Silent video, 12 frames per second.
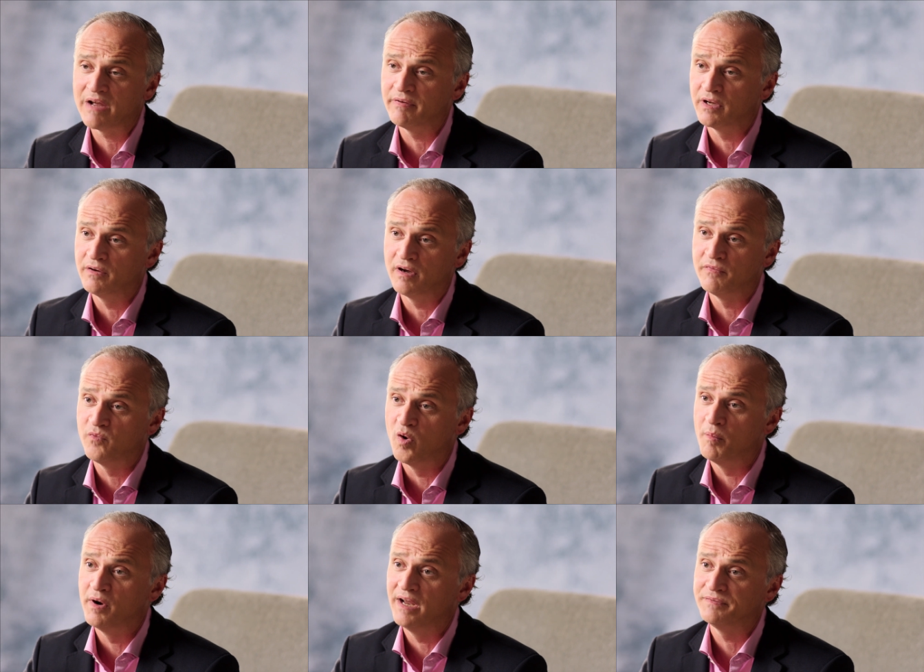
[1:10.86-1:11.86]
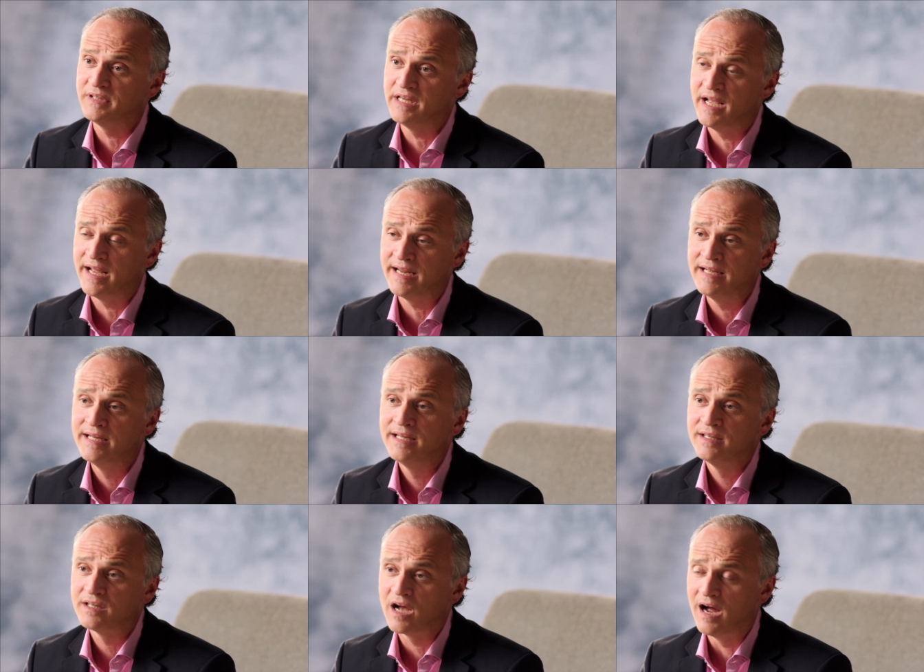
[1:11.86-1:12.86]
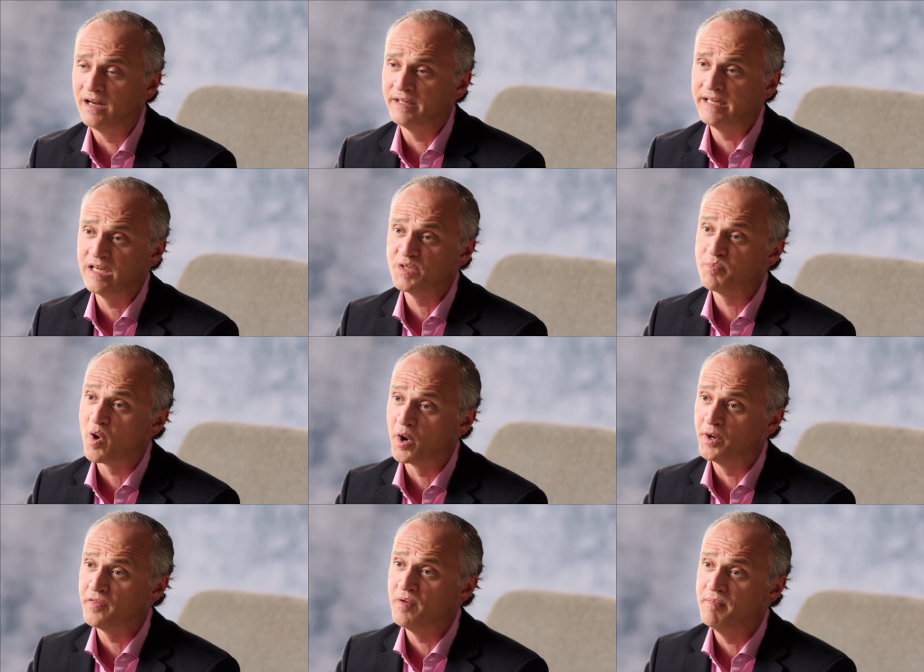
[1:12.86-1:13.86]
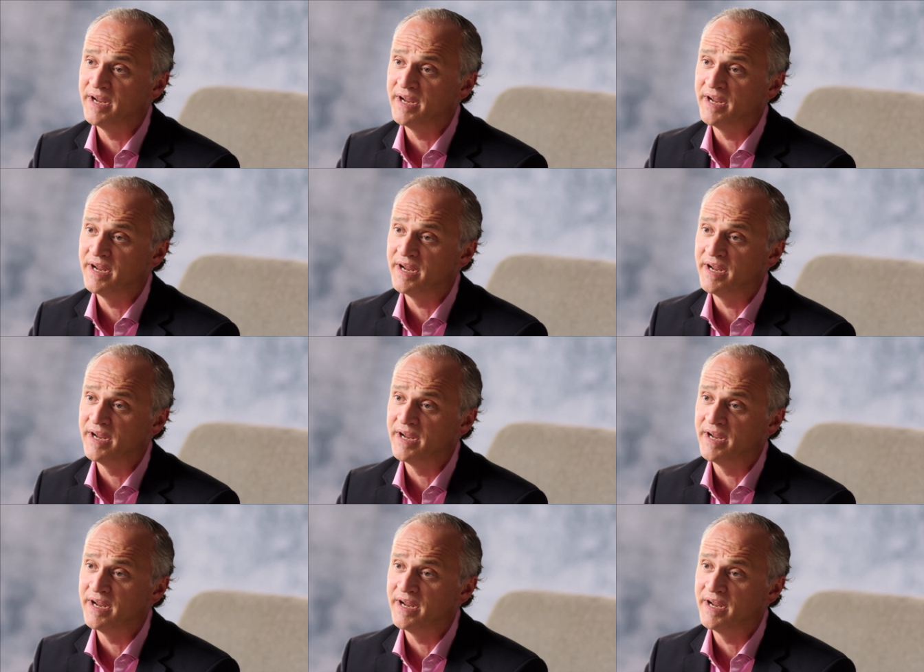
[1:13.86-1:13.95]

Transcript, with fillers: having a, a former FDA colleague as part of the